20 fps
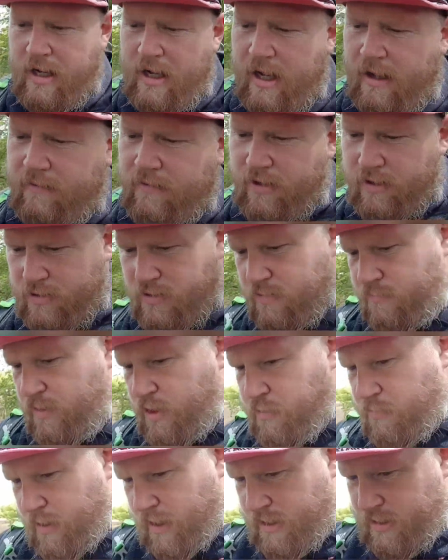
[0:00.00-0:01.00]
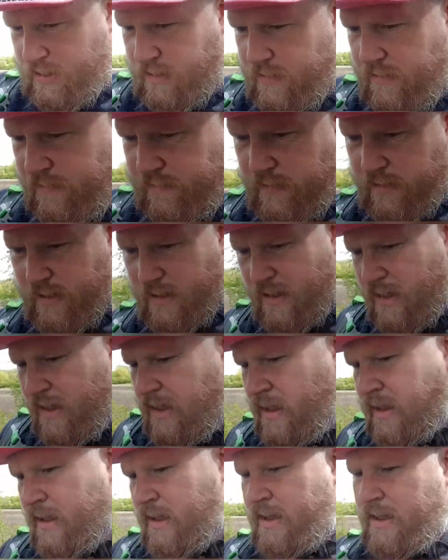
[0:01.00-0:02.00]
I've got some new bits of
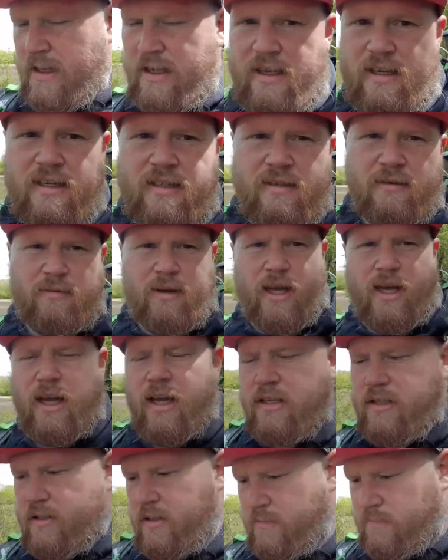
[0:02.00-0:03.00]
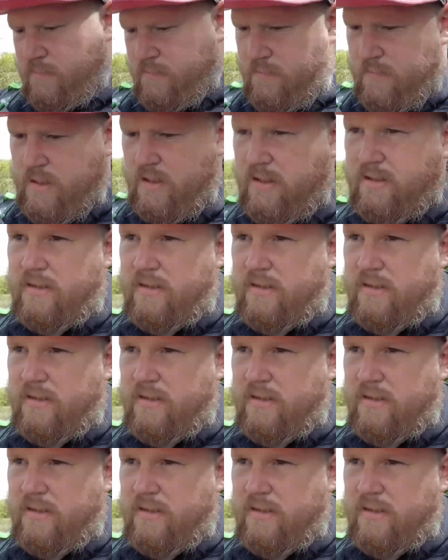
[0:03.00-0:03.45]
some gear, some